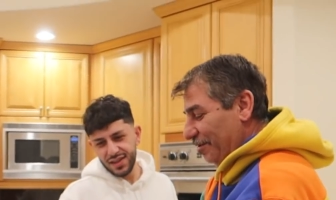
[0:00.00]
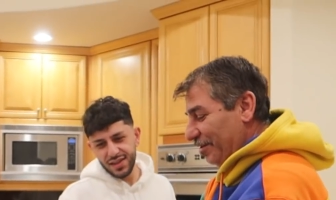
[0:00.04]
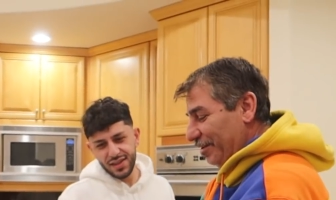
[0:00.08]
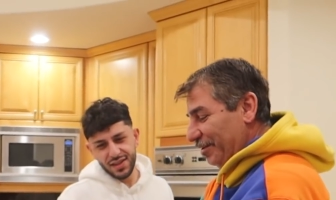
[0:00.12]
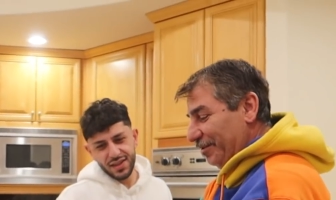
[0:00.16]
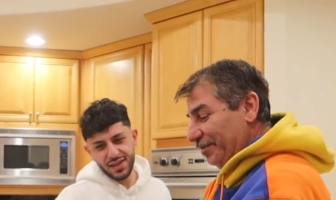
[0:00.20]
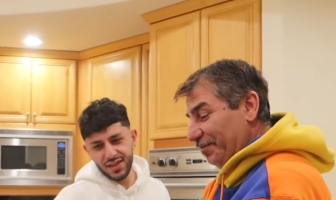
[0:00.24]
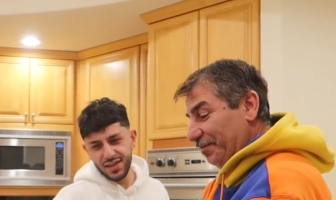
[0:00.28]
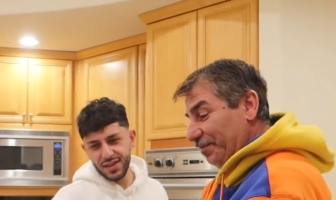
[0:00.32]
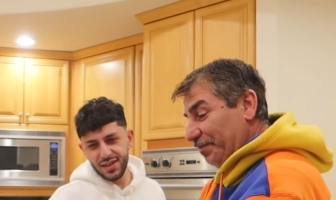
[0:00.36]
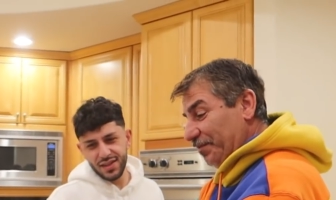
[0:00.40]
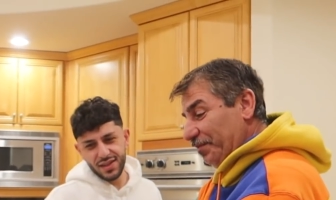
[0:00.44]
Speaker 1: said.
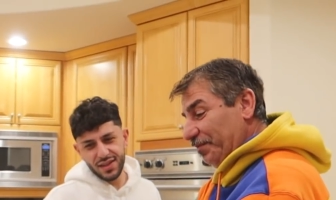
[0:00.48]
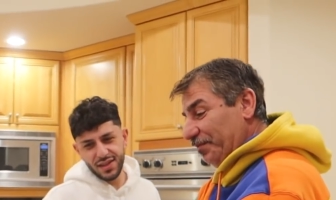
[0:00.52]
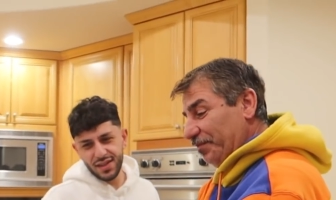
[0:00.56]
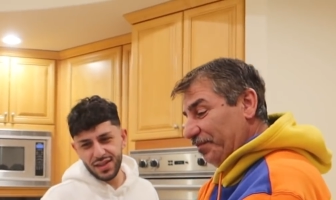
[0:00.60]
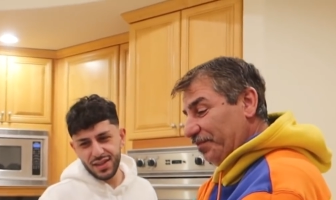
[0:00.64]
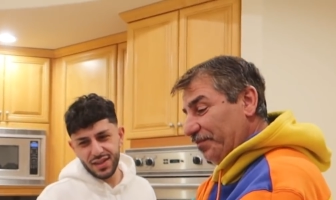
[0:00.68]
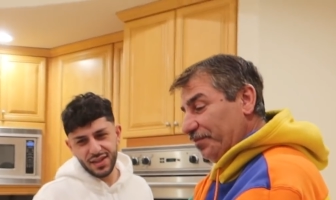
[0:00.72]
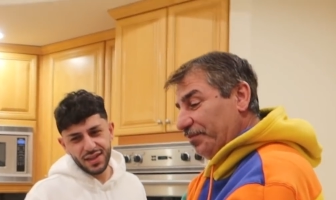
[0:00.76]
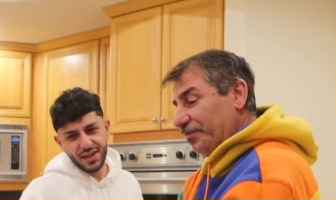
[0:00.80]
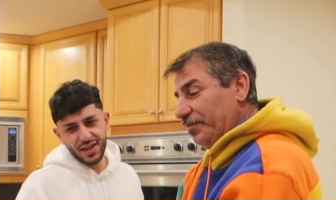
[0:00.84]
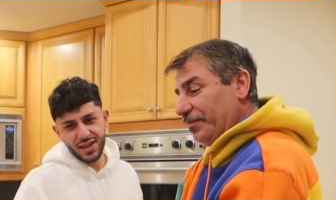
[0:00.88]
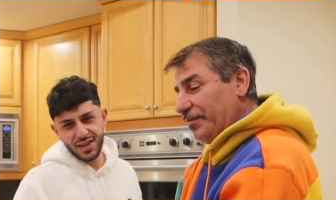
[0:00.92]
I
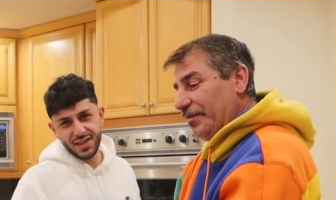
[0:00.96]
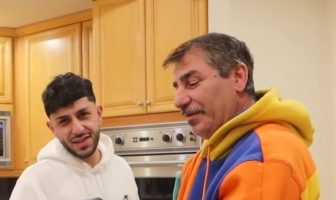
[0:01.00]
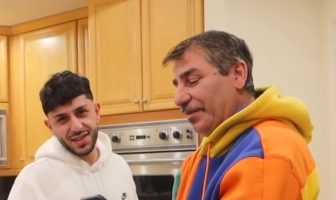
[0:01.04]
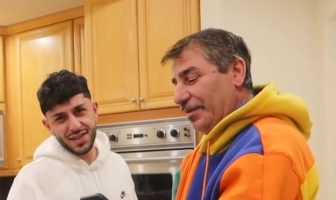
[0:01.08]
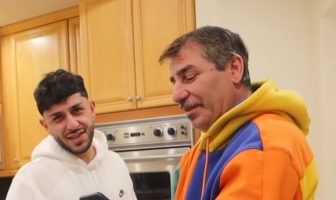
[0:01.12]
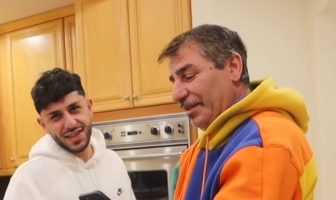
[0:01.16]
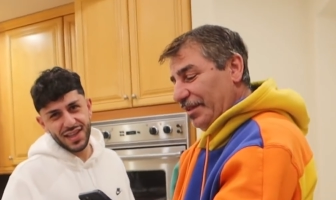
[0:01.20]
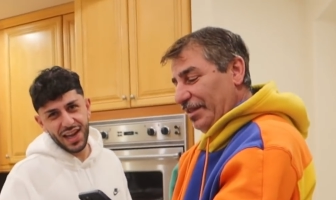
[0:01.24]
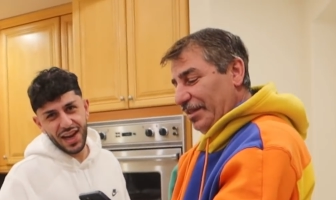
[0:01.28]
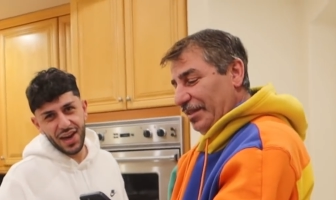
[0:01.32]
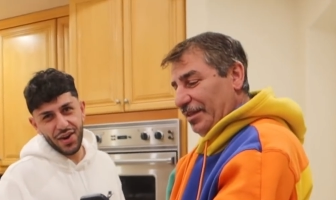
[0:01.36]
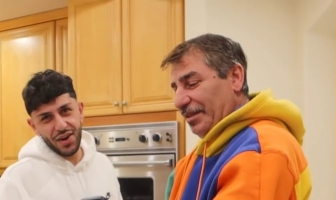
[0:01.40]
swear.
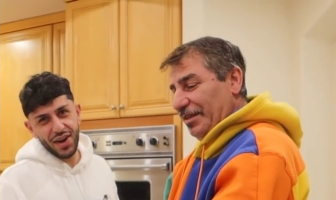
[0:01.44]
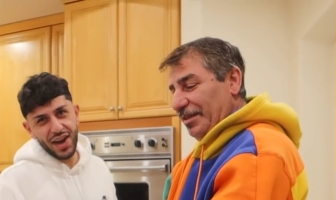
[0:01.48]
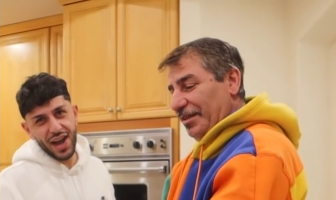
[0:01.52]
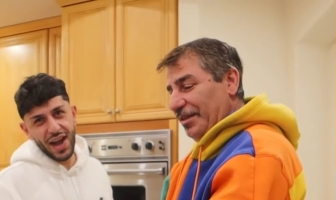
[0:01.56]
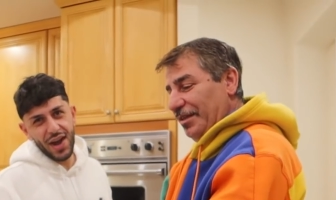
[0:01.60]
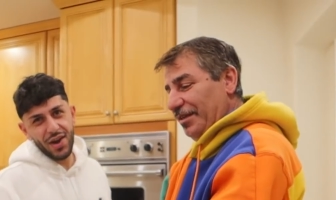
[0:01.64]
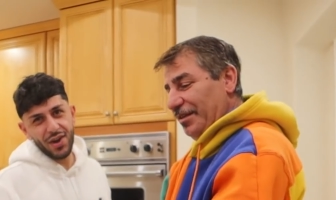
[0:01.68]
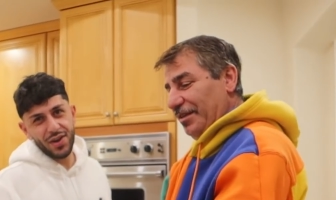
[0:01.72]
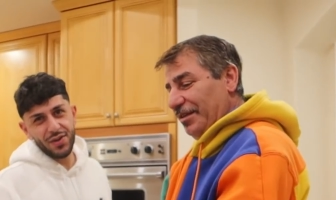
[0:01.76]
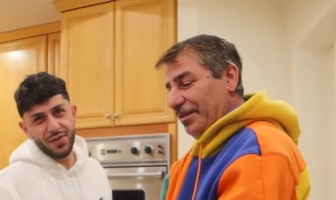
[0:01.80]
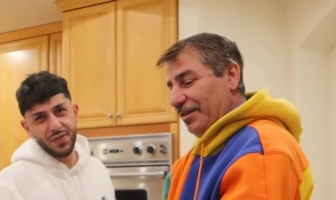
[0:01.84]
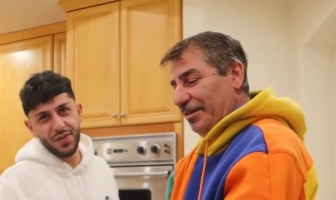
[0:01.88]
it's scary
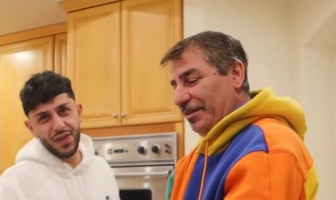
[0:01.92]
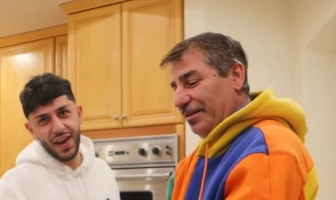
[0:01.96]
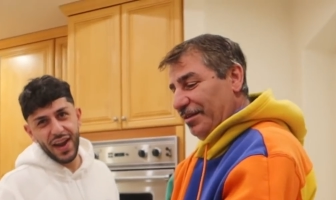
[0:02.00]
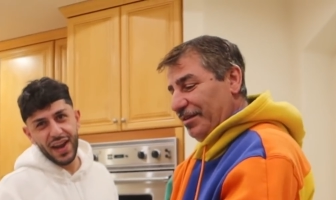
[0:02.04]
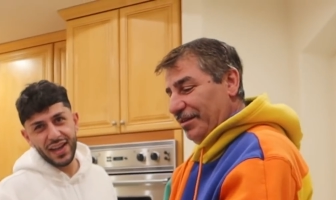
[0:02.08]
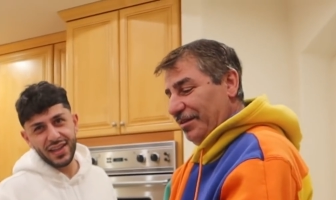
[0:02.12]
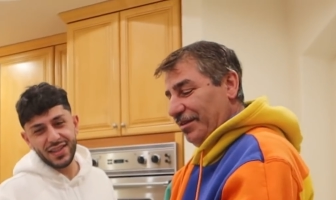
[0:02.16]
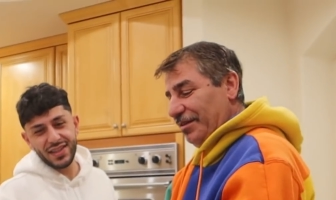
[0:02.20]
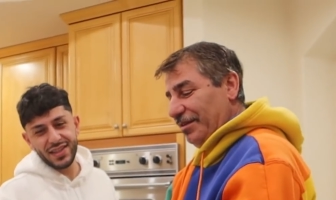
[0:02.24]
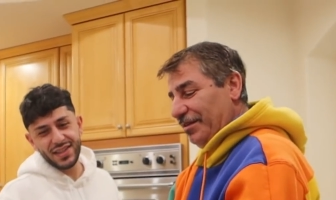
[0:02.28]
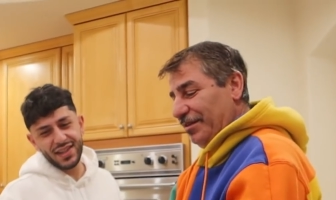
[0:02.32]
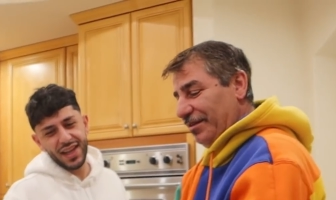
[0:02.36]
how
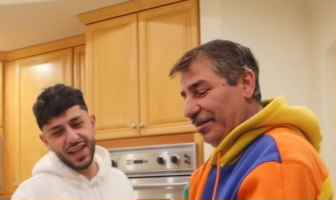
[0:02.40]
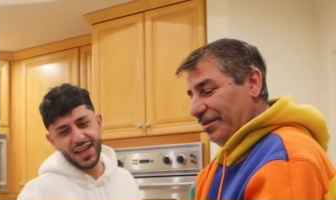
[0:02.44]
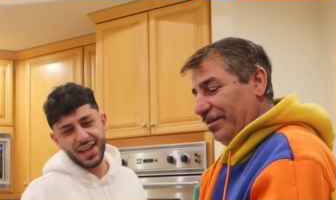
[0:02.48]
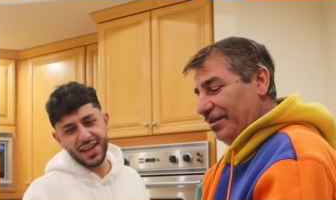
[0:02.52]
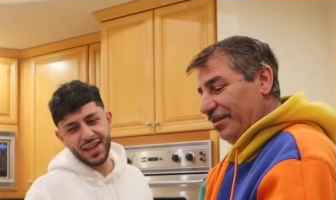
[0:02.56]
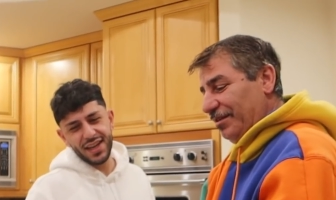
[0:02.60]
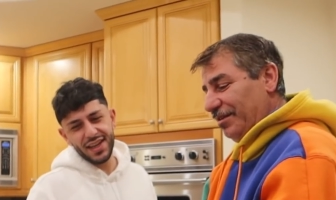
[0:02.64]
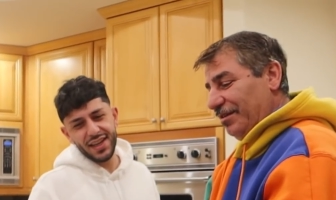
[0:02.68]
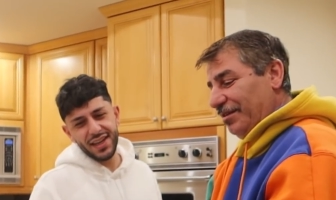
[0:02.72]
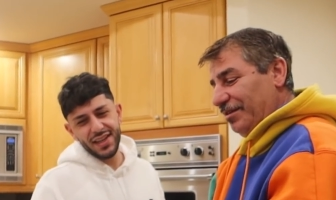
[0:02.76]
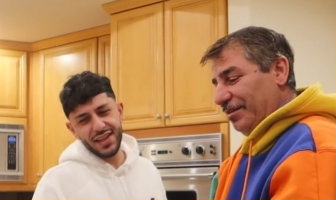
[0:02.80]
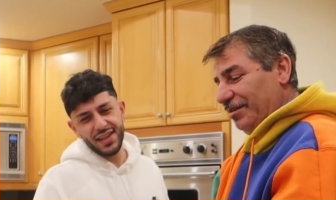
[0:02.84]
advanced
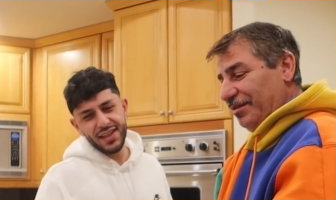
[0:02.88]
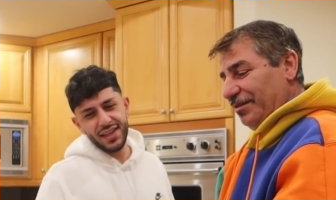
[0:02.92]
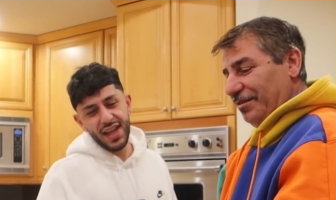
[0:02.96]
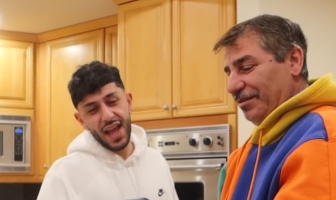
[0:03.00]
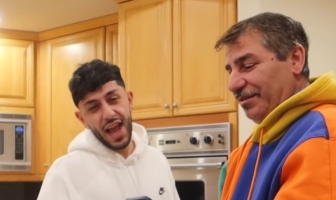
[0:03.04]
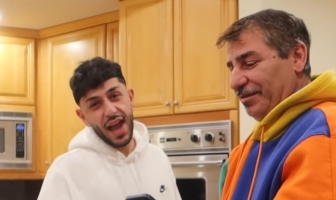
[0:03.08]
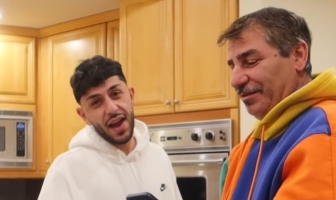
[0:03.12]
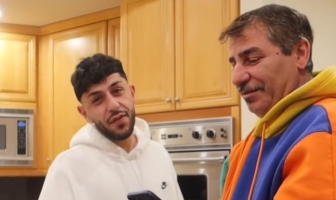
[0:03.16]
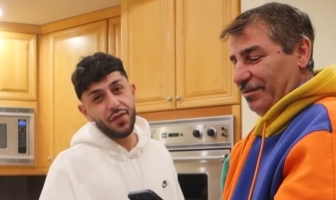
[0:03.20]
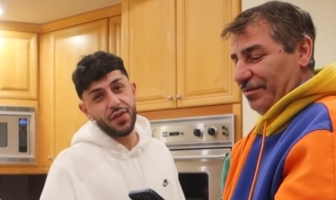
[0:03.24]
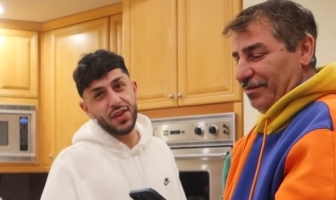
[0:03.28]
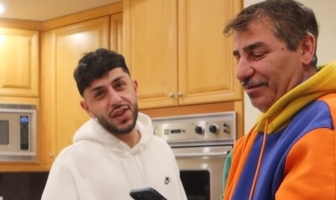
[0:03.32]
like
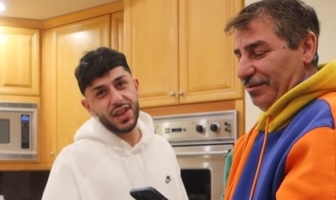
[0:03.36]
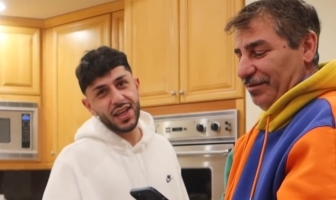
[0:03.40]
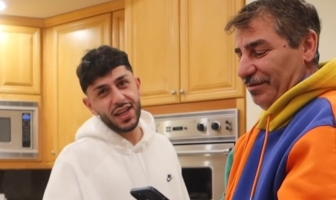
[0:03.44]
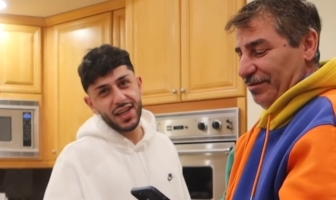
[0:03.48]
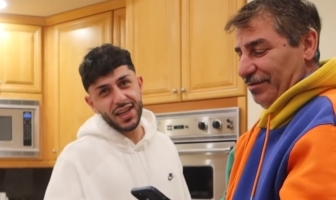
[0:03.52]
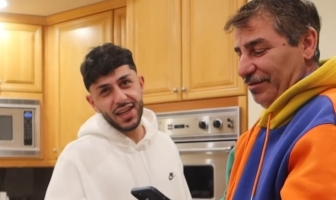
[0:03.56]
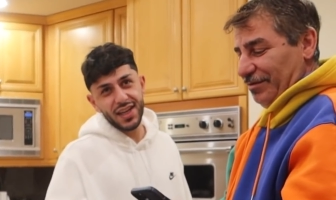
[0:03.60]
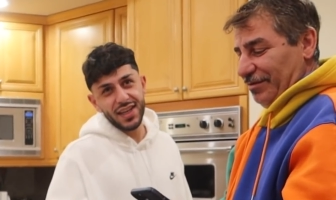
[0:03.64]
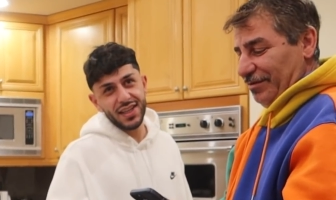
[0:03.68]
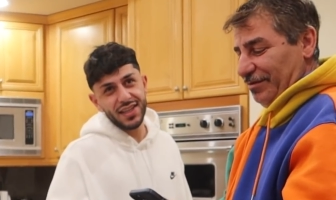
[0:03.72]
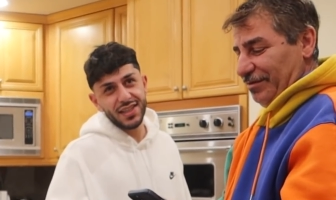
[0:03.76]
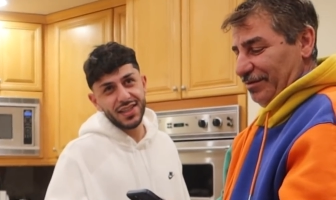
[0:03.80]

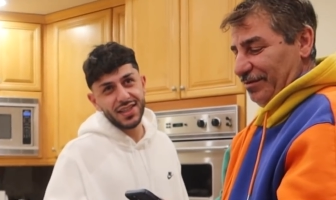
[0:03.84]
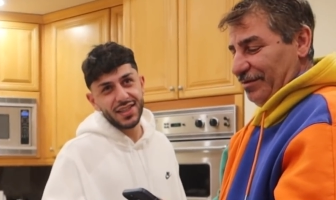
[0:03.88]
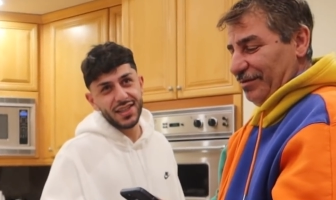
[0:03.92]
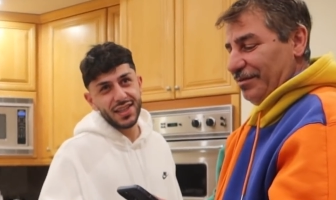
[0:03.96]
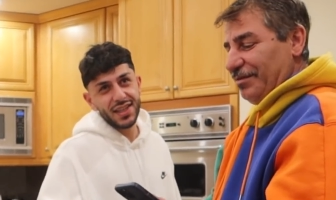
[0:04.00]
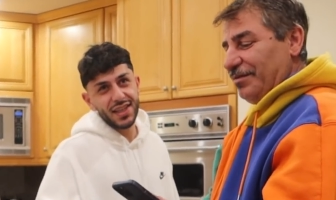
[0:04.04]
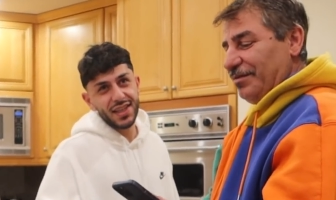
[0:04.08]
everything is